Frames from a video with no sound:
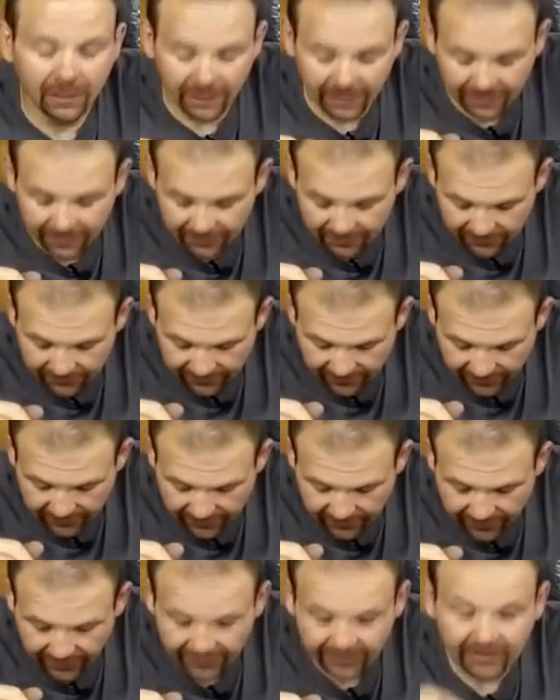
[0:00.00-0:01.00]
and
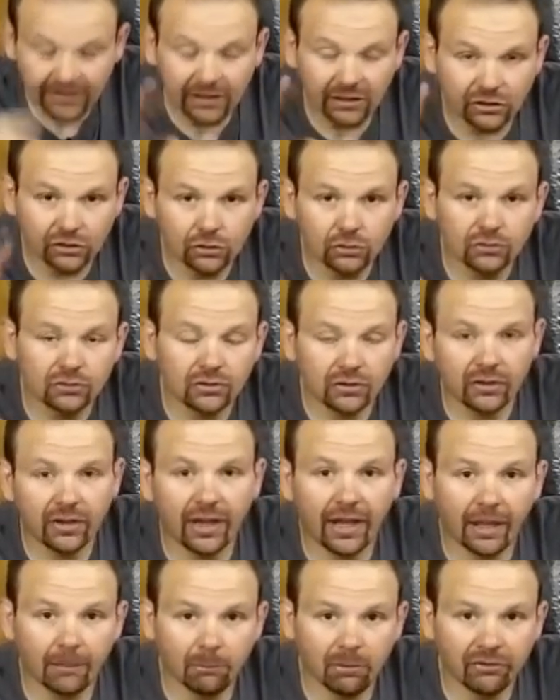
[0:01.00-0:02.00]
get used to
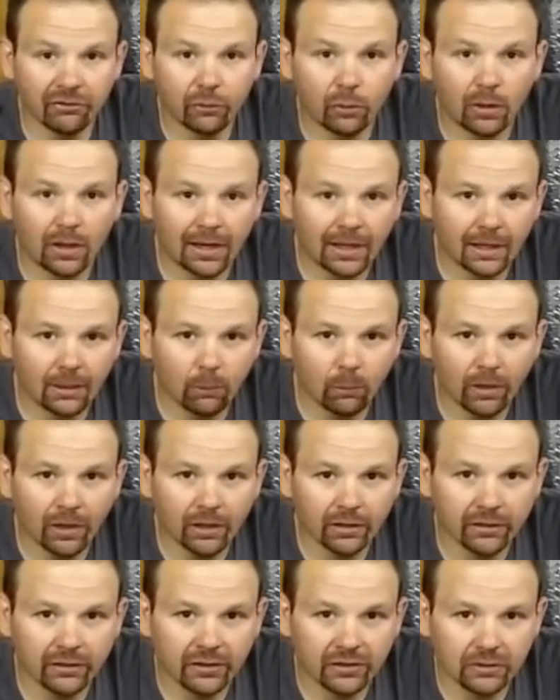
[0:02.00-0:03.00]
that before I
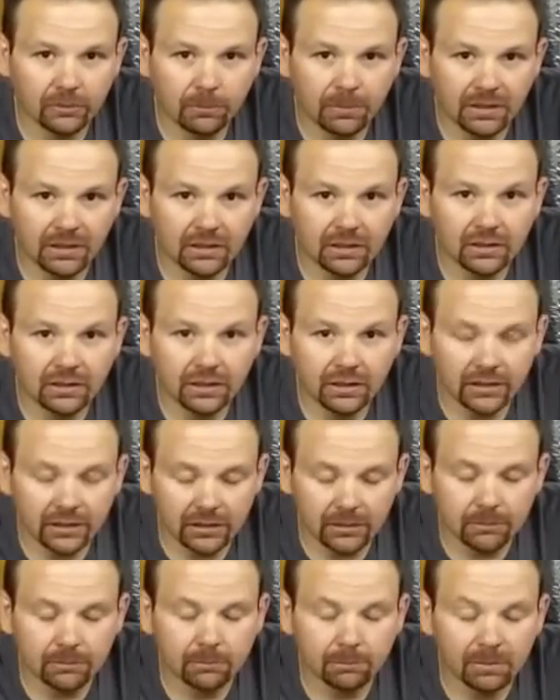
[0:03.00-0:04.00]
wear these big
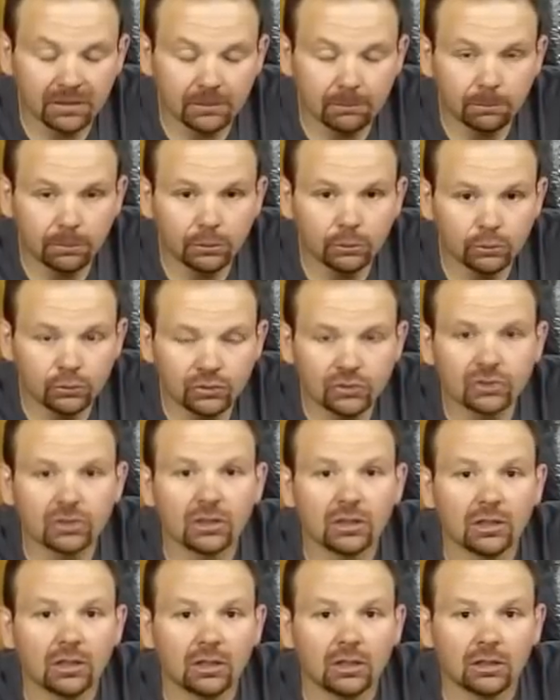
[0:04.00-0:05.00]
boots
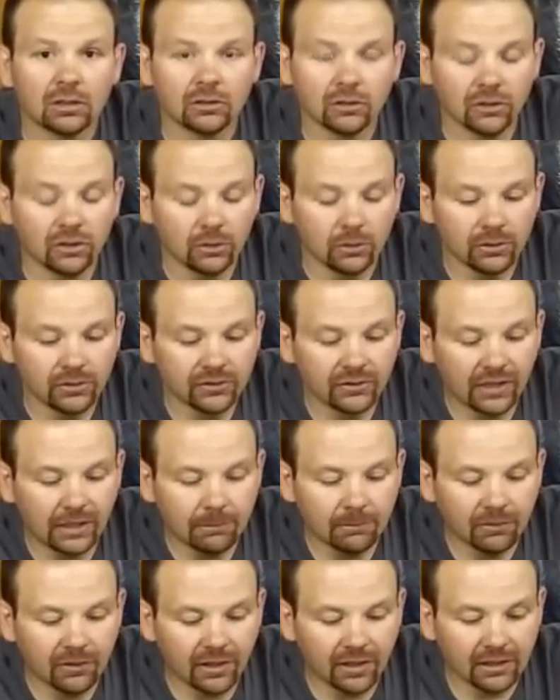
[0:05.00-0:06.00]
to do the
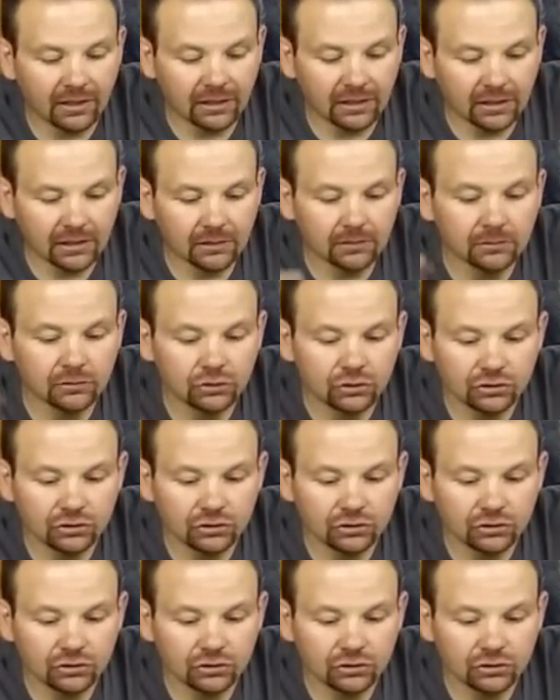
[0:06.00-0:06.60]
same thing in.